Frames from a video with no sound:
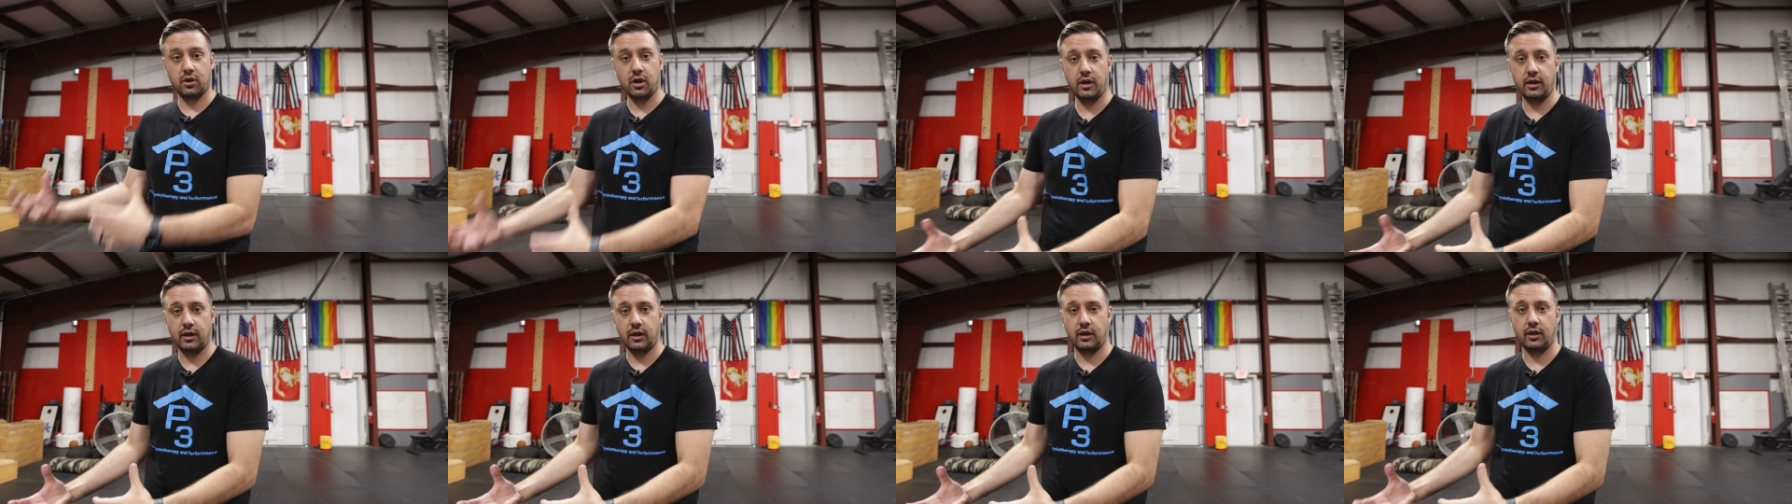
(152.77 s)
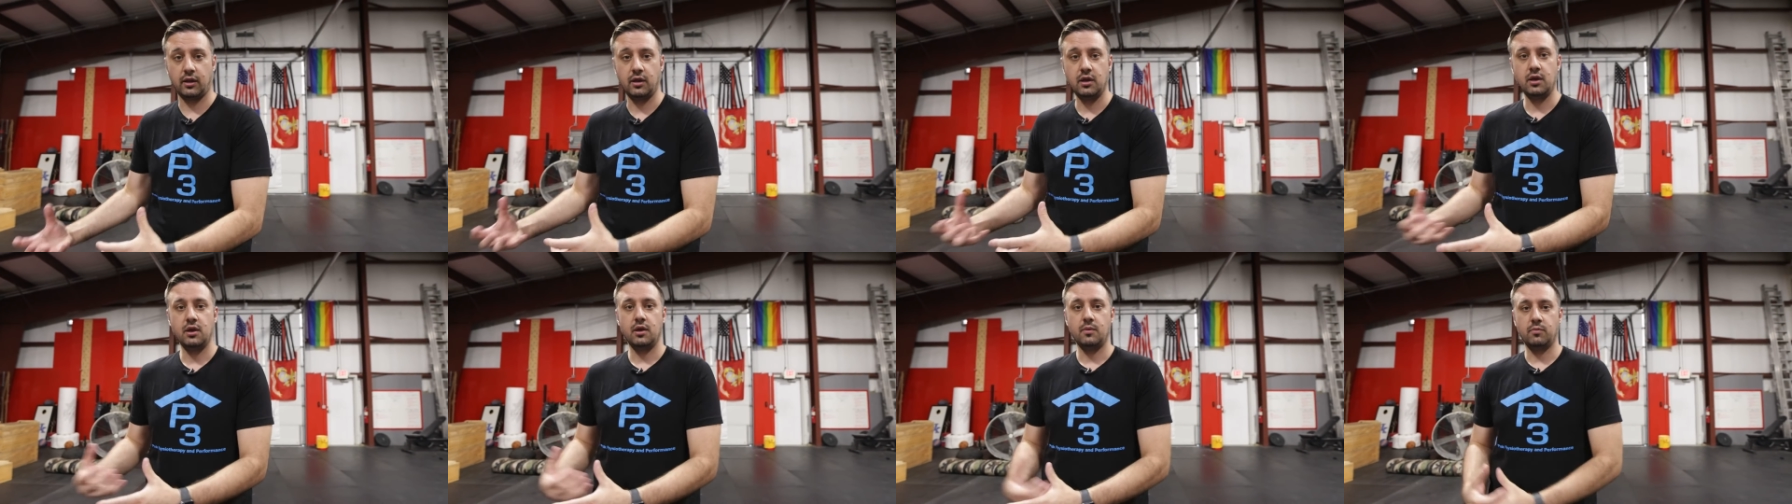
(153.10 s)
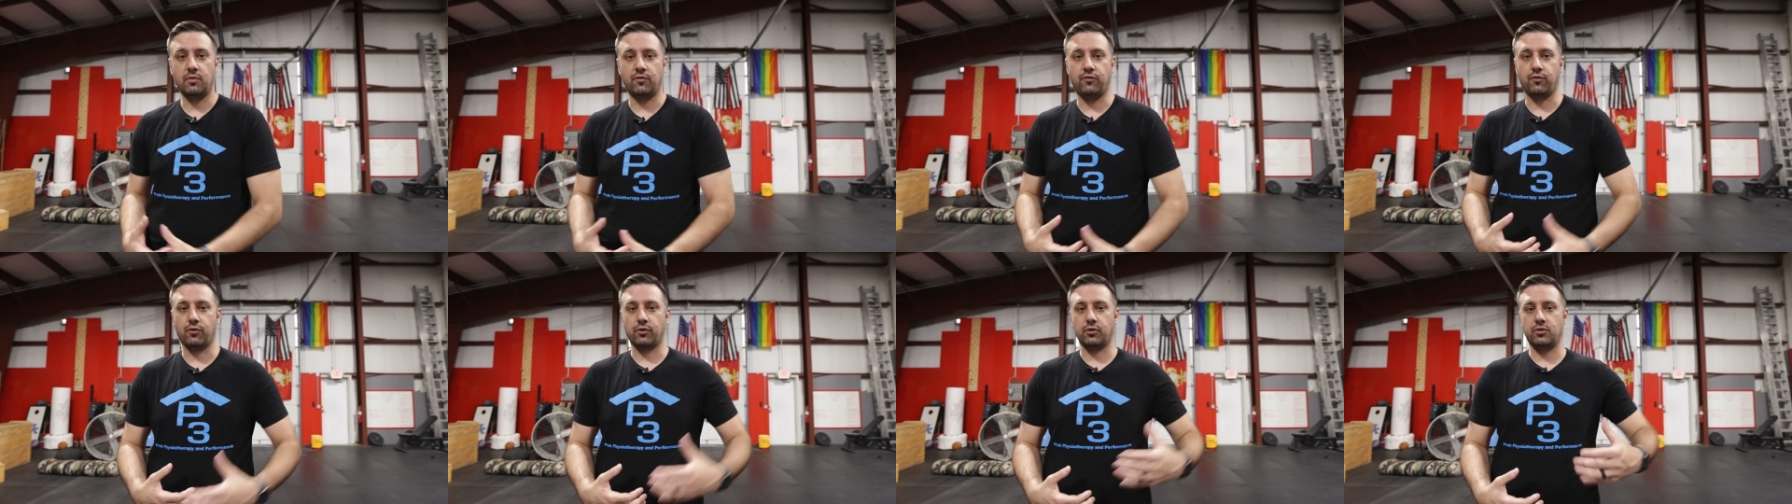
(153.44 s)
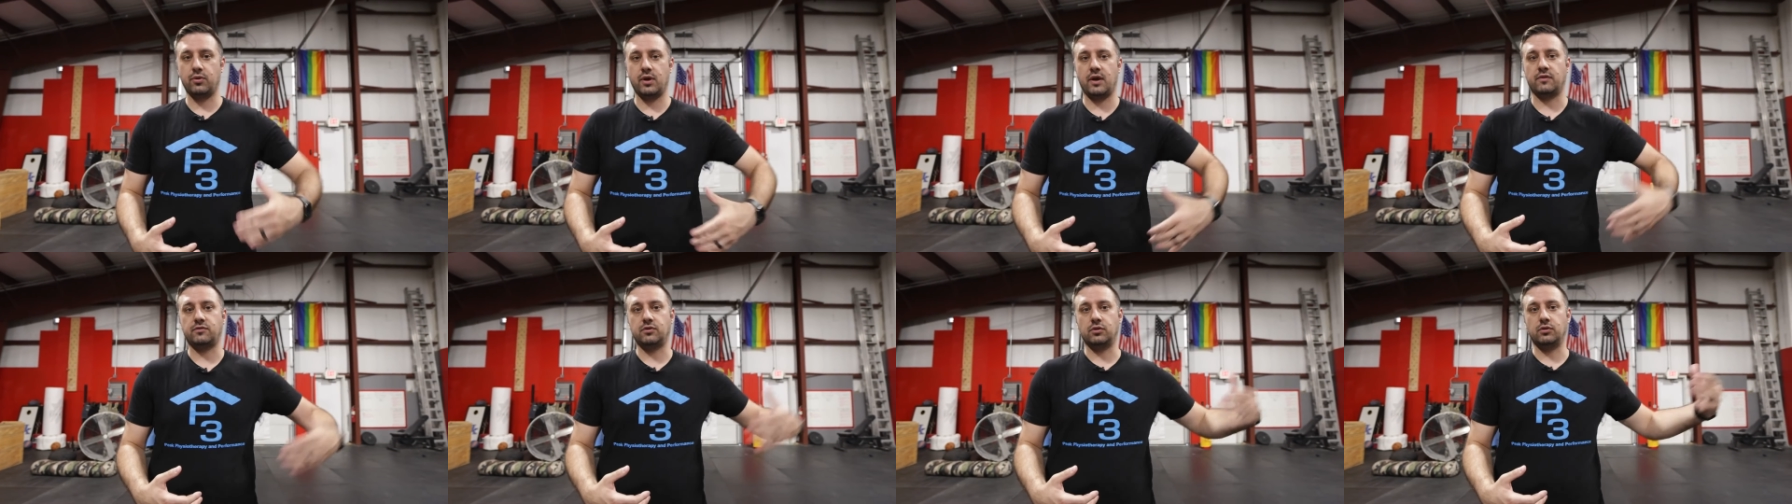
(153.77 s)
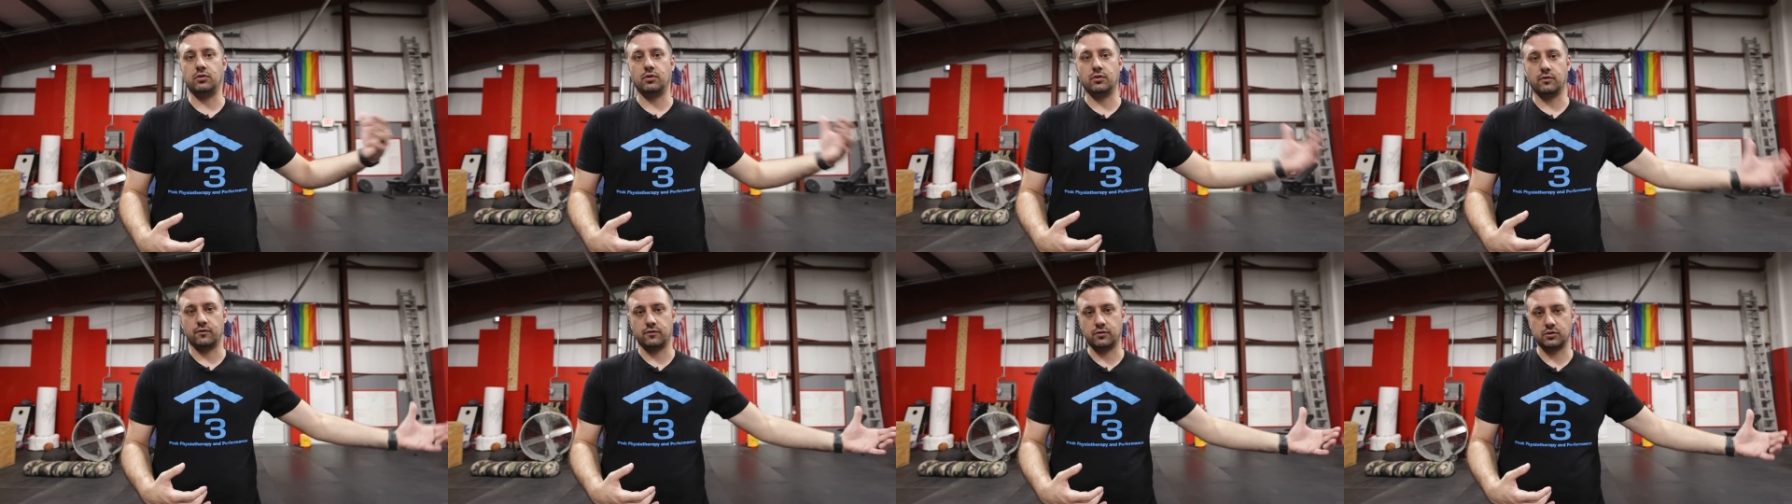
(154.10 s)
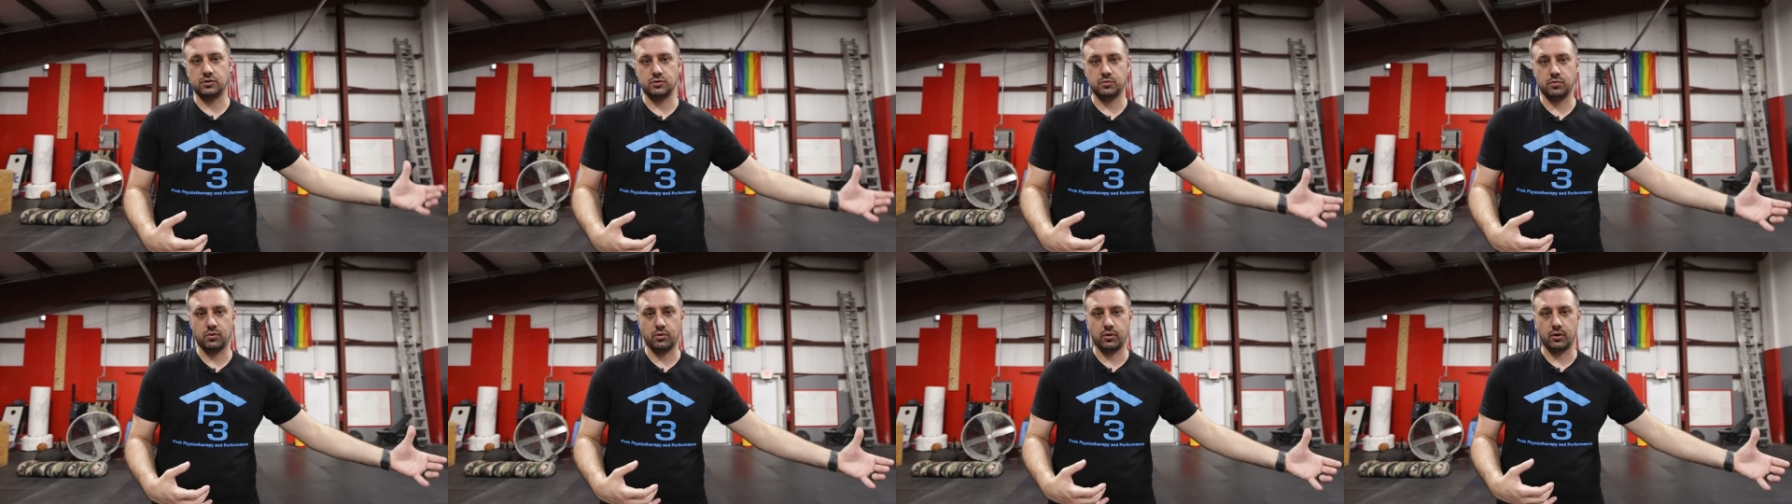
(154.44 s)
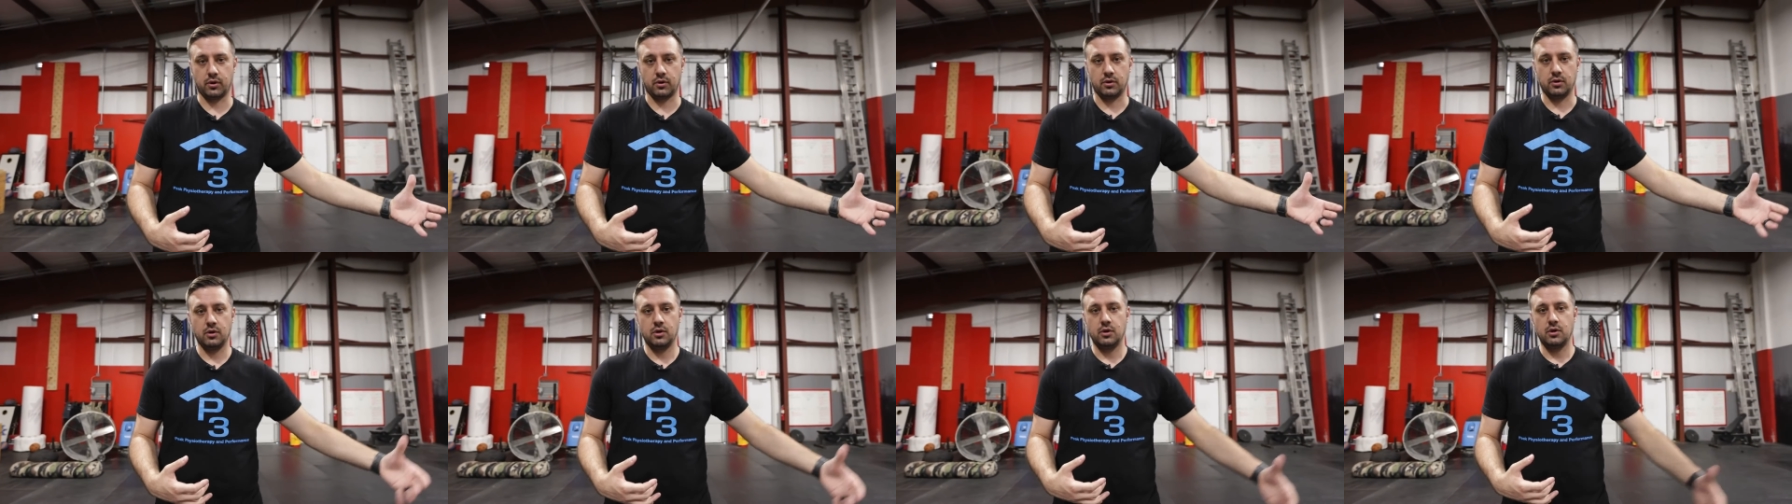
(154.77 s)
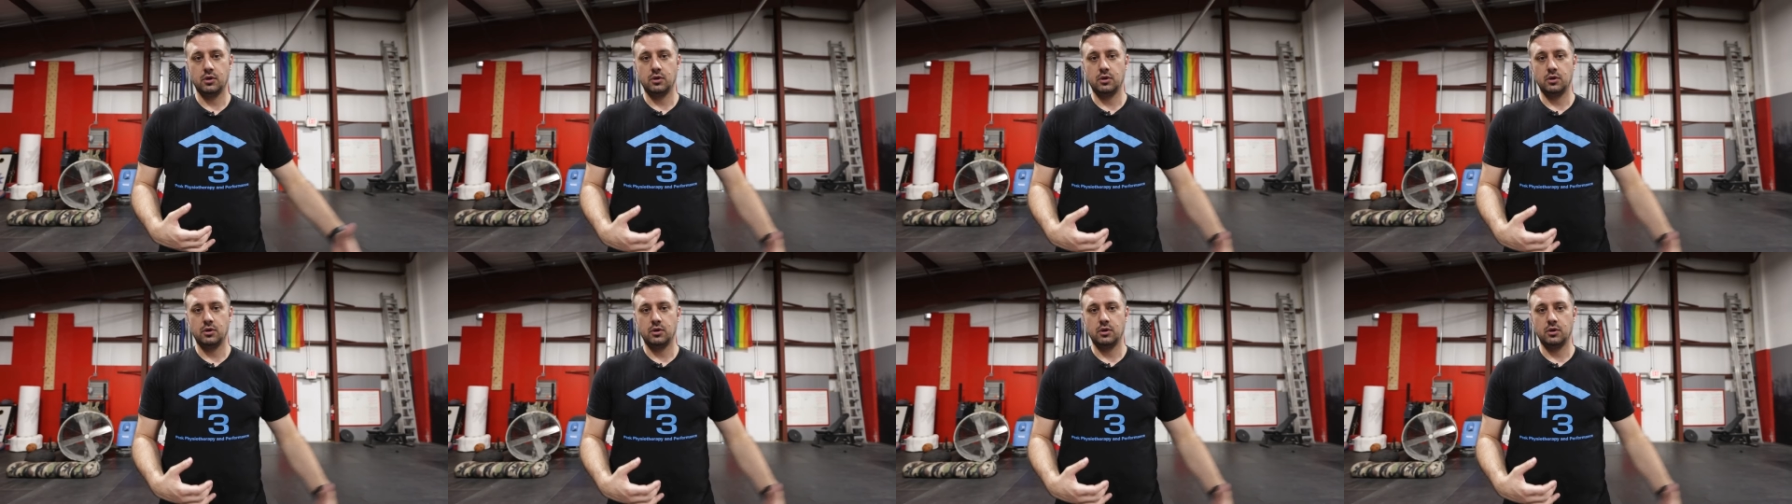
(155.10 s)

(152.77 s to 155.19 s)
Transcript: cutting before you have to do it for sport.